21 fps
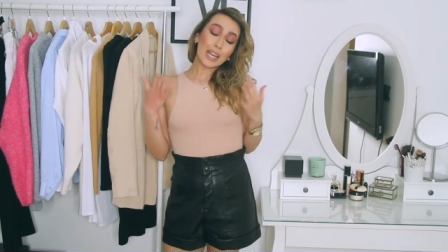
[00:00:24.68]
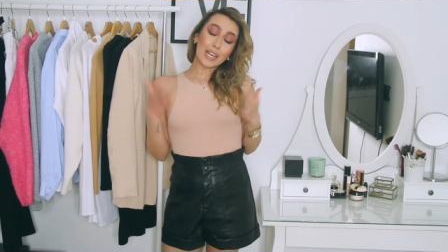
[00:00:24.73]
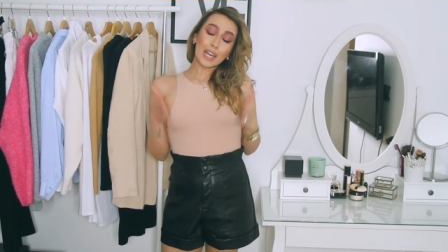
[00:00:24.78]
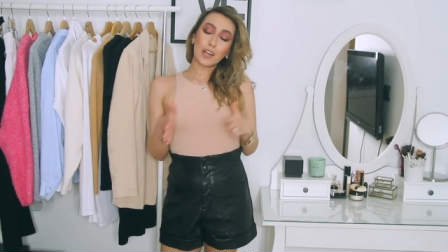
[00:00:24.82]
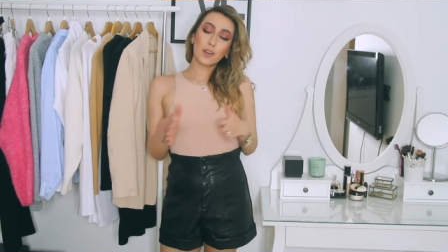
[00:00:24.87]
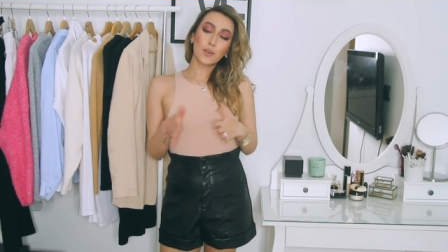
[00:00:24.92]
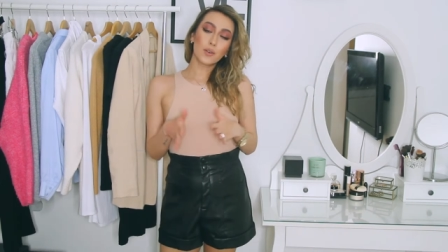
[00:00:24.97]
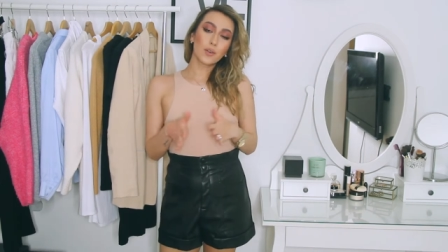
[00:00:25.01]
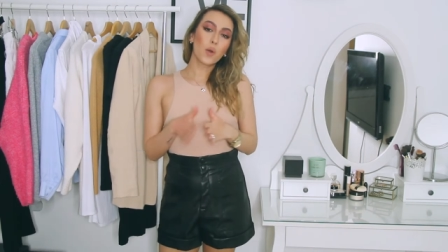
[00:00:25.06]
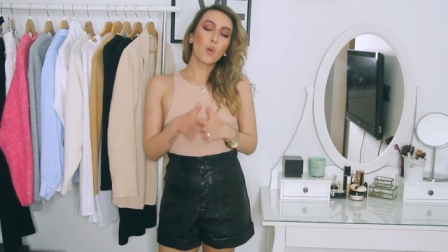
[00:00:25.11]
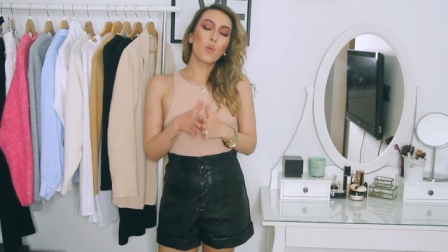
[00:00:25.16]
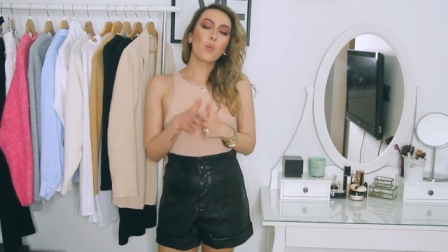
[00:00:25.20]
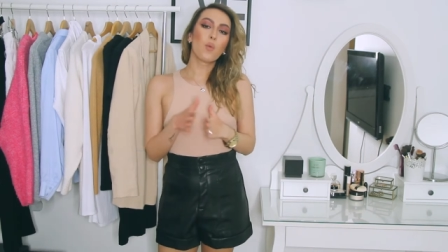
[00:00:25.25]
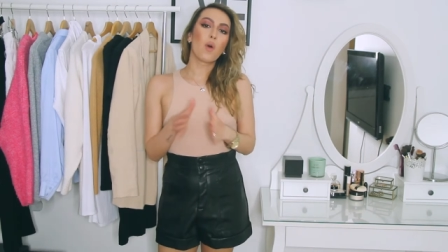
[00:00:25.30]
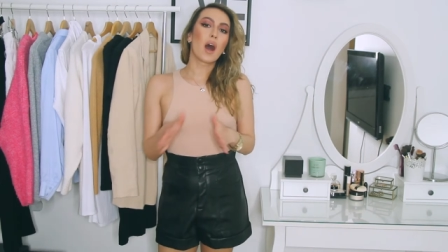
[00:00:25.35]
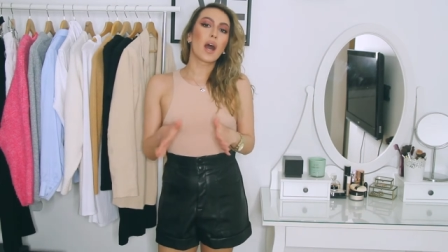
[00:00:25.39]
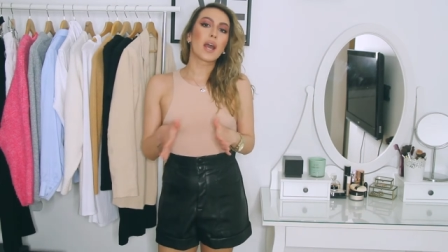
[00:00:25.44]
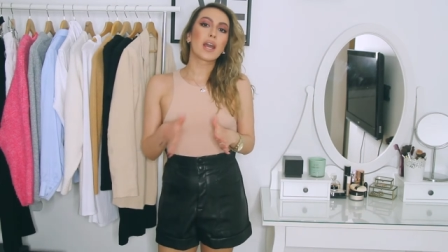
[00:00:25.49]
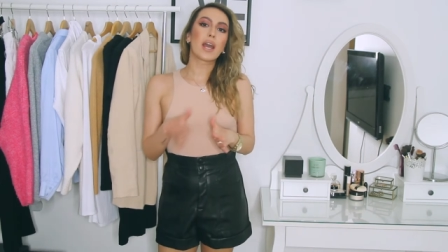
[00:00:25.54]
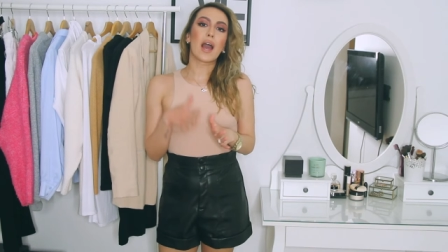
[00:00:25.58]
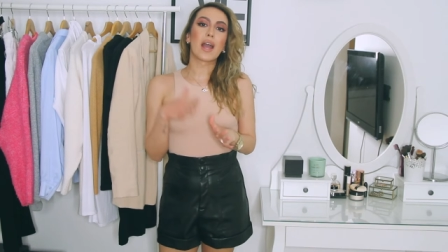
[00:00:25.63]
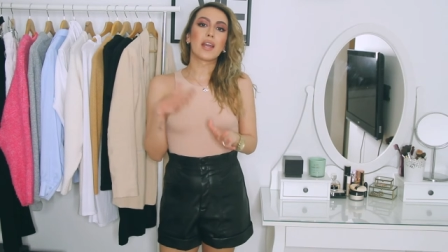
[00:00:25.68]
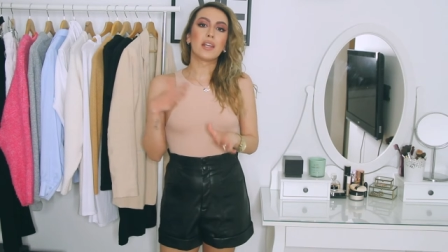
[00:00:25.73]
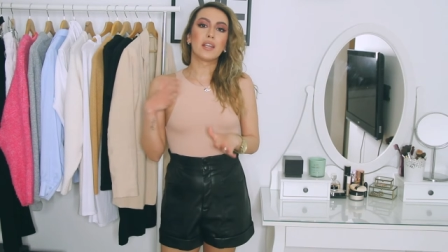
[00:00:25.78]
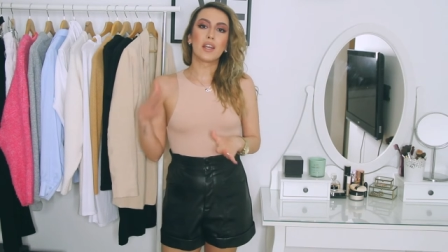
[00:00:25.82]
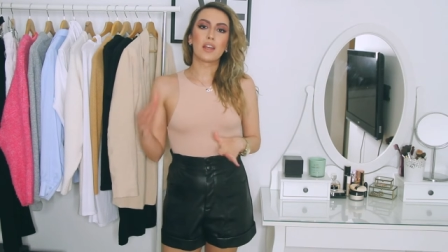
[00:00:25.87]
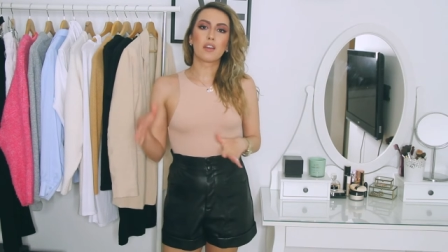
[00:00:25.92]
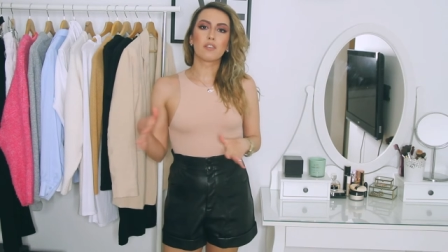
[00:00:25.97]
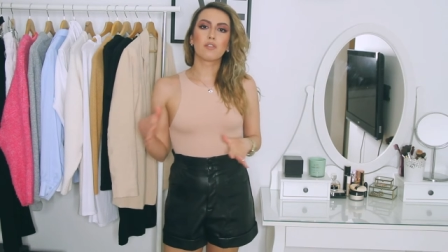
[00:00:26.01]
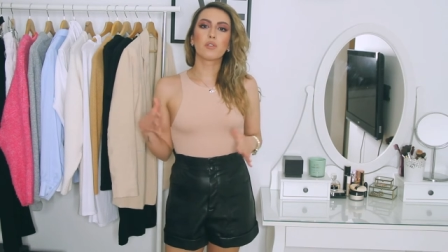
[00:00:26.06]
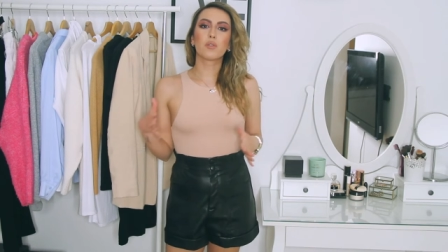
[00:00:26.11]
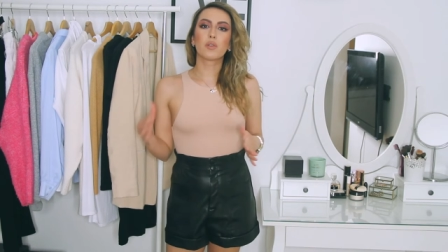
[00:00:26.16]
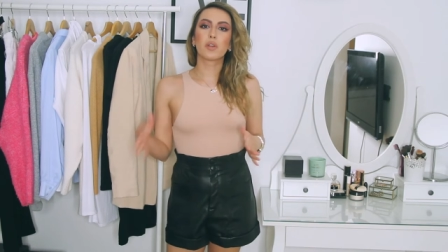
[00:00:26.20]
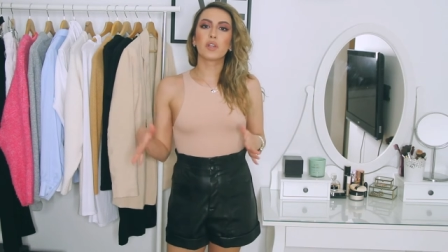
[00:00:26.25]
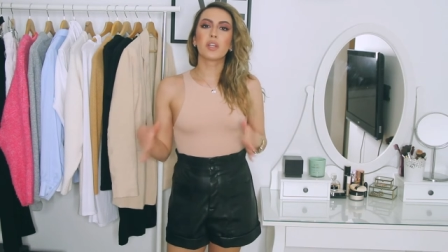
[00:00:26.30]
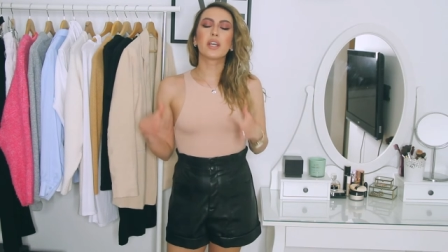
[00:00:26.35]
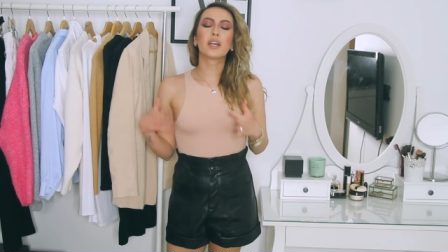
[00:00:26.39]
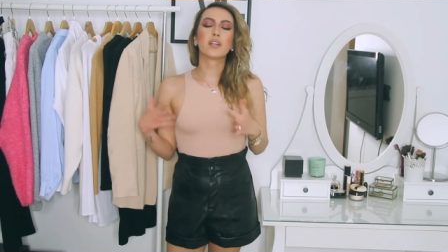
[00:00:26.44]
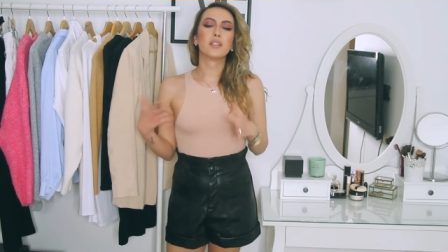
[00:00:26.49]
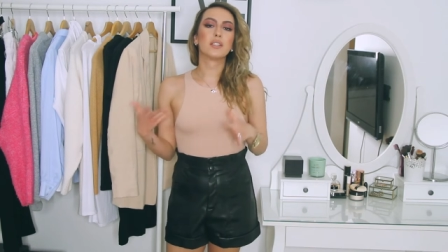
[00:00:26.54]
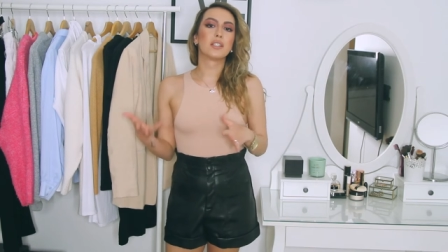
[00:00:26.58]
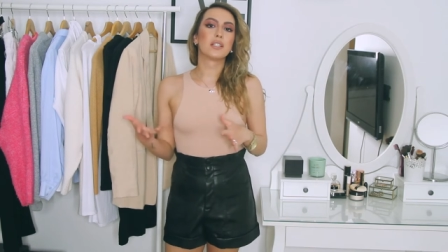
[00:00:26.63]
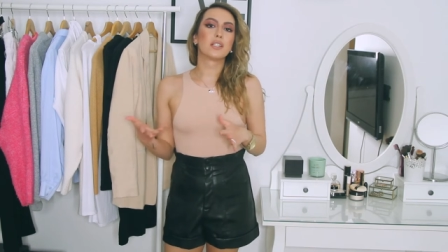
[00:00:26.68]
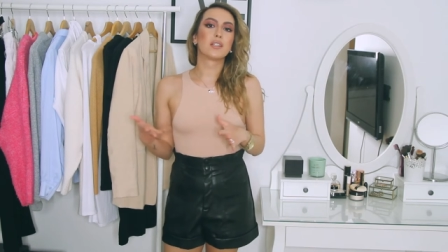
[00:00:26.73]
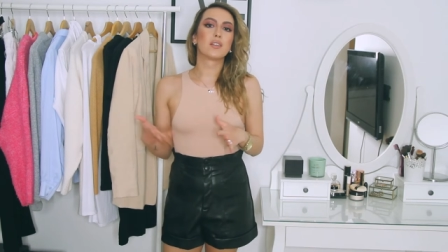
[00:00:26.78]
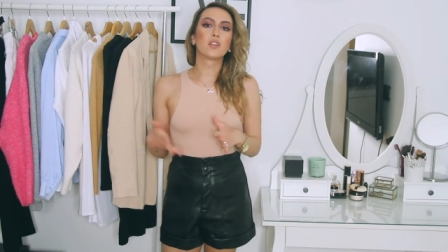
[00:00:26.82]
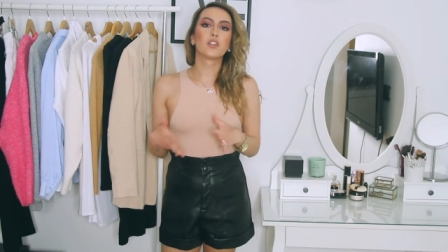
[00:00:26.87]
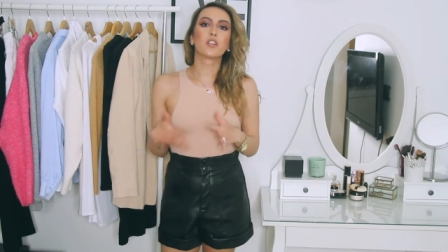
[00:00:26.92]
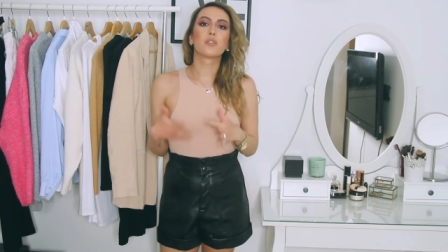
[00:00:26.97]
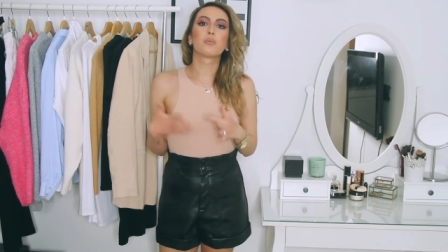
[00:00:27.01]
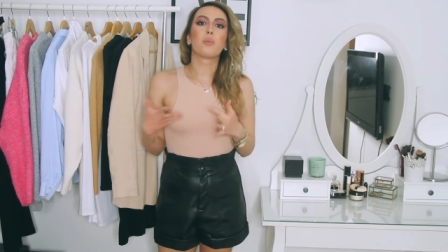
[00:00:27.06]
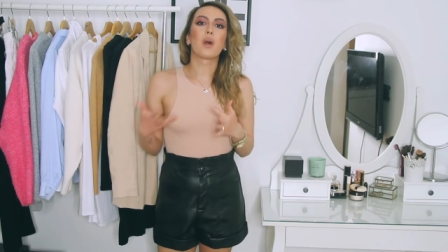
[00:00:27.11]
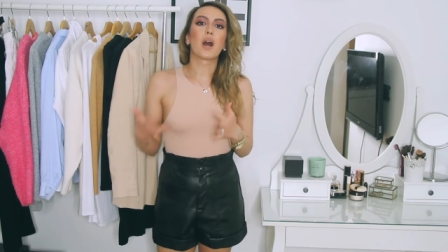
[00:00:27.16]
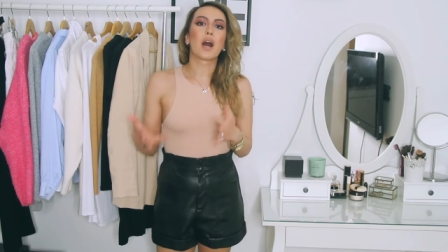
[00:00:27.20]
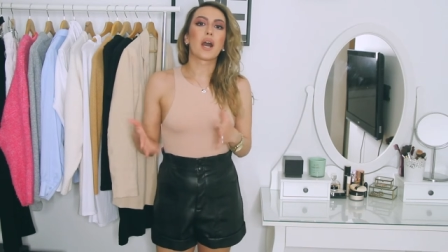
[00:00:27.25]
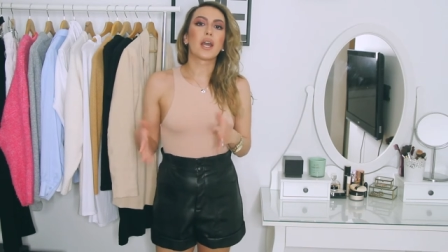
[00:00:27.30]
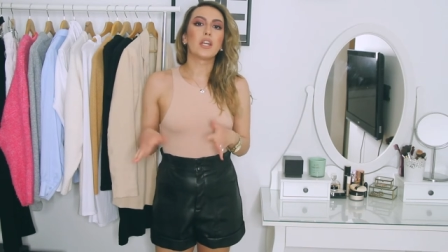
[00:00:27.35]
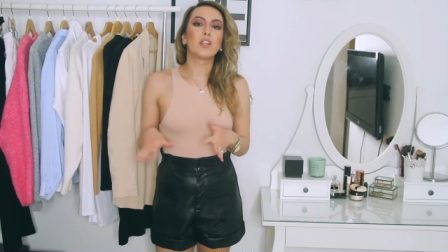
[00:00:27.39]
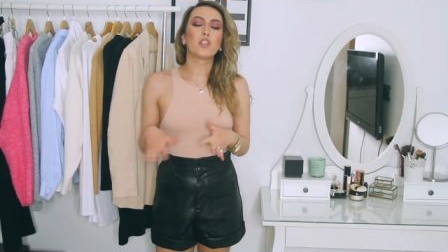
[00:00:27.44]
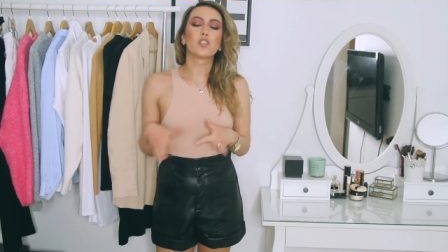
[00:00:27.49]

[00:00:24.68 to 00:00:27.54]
and I don't know why I never really considered buying